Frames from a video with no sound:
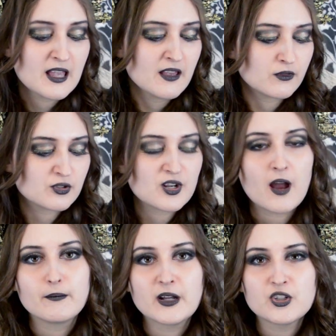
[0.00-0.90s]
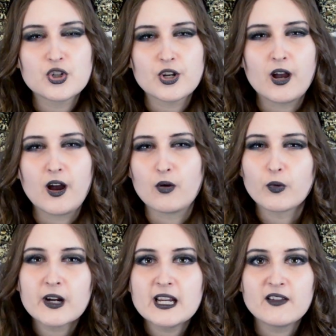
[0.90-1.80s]
There's not much
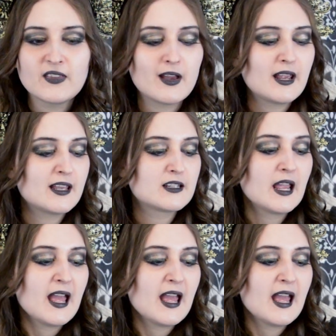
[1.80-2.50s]
worry on that end,